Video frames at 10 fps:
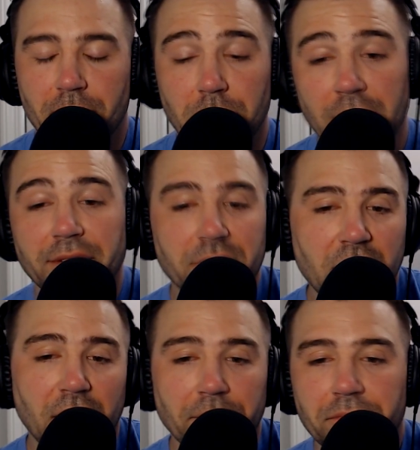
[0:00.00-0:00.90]
But
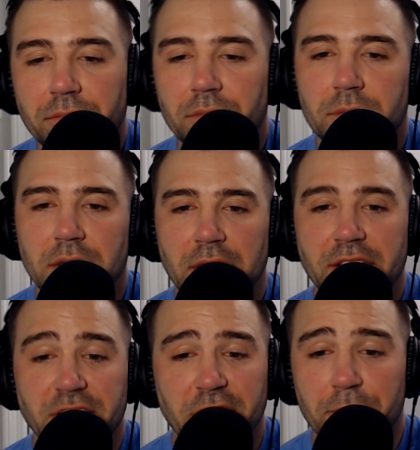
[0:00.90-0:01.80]
yeah,
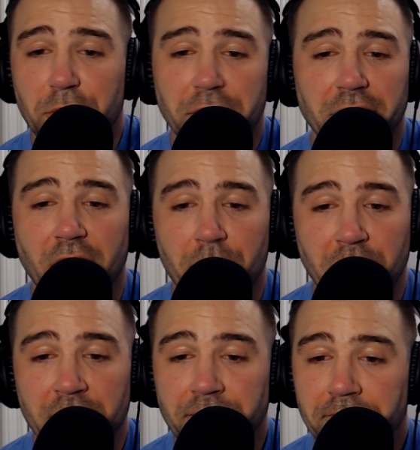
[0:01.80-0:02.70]
it's a commuter car,
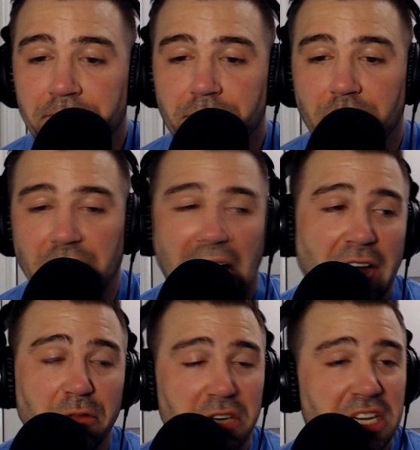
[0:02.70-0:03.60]
man. Like,
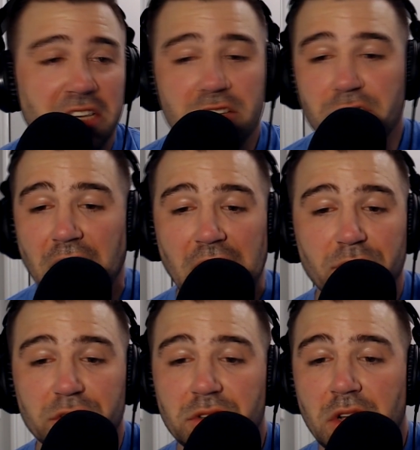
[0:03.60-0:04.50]
I don't need to
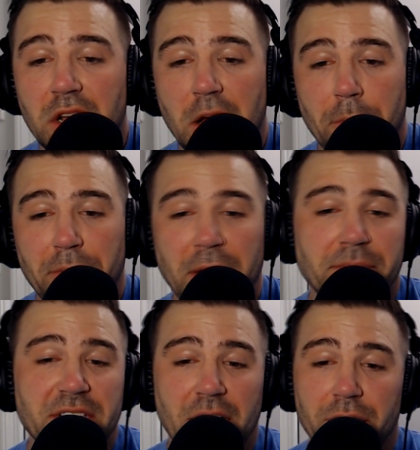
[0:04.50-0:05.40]
drive a
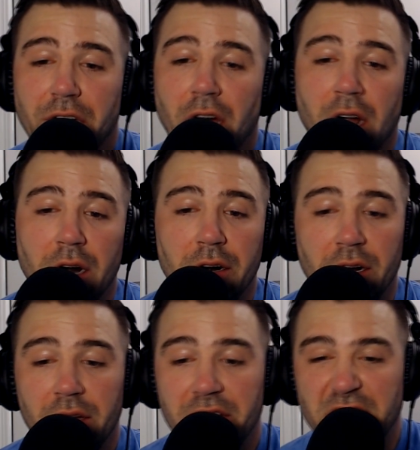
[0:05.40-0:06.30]
pimped out car
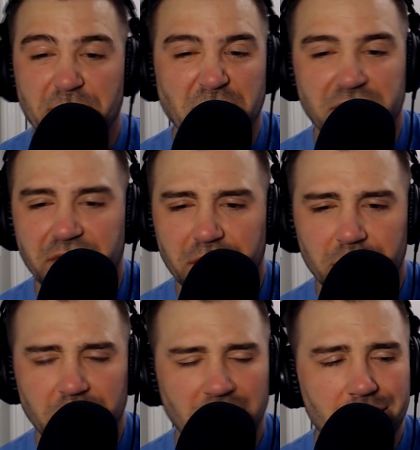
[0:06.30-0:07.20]
or an expensive
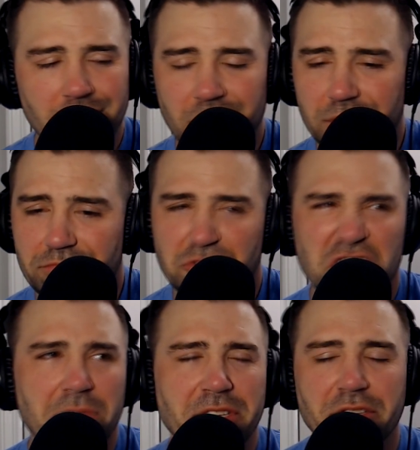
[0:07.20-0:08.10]
vehicle. Give me the
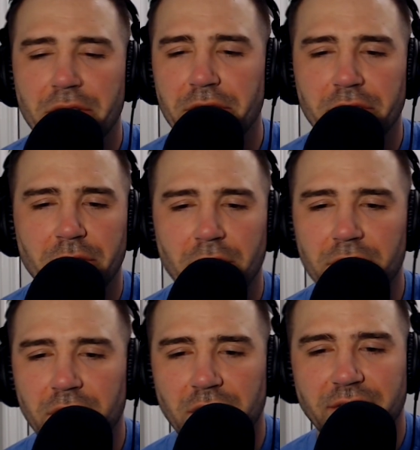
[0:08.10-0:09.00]
cheapest Toyota
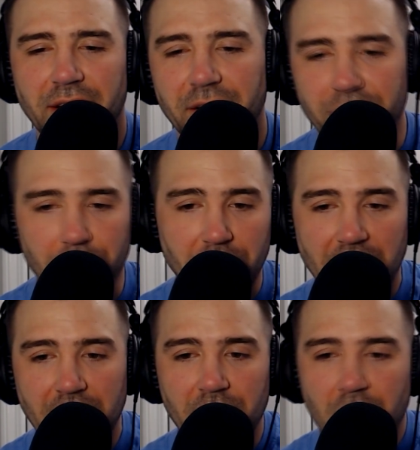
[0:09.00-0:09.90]
Corolla. I'll take it from
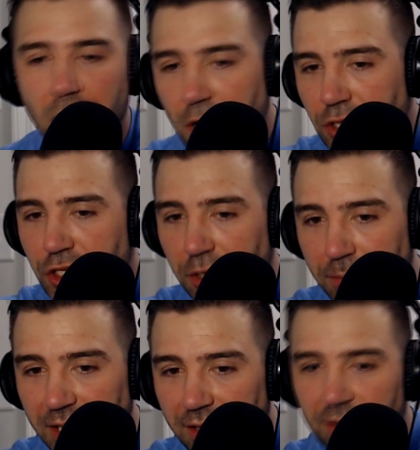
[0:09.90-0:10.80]
A
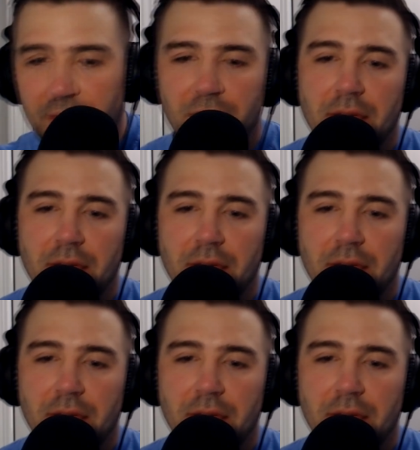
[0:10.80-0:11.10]
to B,